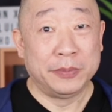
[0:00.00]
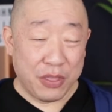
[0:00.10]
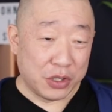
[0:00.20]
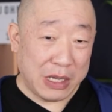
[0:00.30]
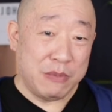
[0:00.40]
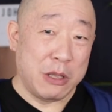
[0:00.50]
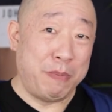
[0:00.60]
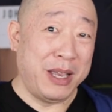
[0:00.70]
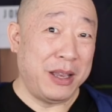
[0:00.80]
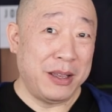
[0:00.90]
And there seems to
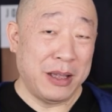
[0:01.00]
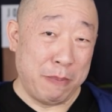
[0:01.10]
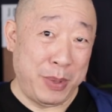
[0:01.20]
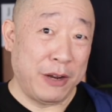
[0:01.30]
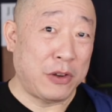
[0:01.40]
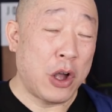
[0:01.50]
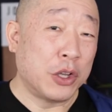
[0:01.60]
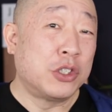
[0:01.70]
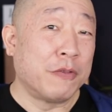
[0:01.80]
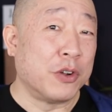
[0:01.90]
be a bit of
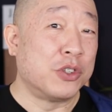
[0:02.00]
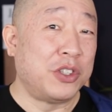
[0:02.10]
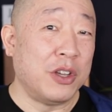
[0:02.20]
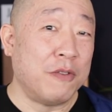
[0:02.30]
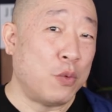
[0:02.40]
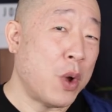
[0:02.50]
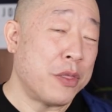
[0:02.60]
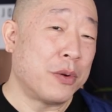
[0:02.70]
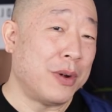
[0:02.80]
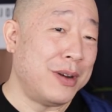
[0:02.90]
controversy of
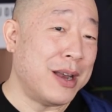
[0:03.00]
whether or